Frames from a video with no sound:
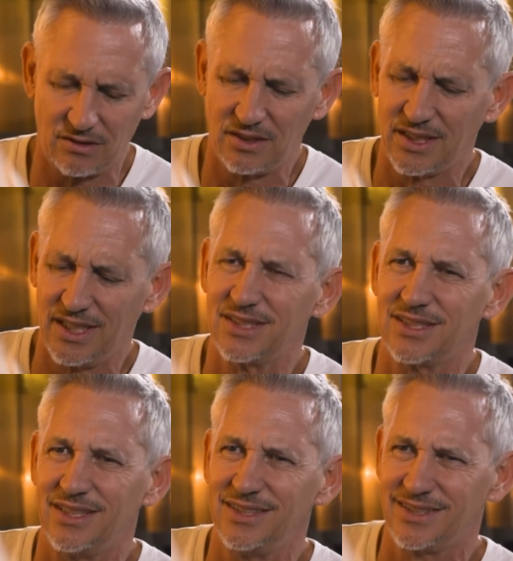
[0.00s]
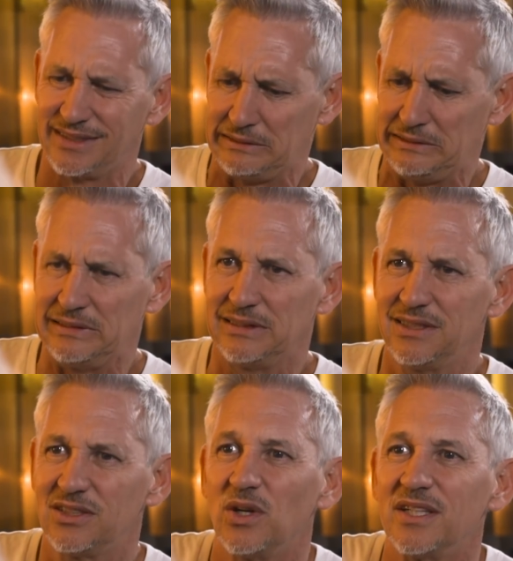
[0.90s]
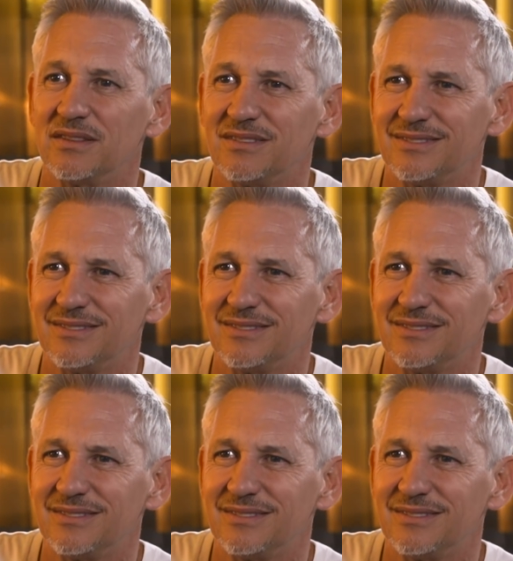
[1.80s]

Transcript: crikey, actually, this this is quite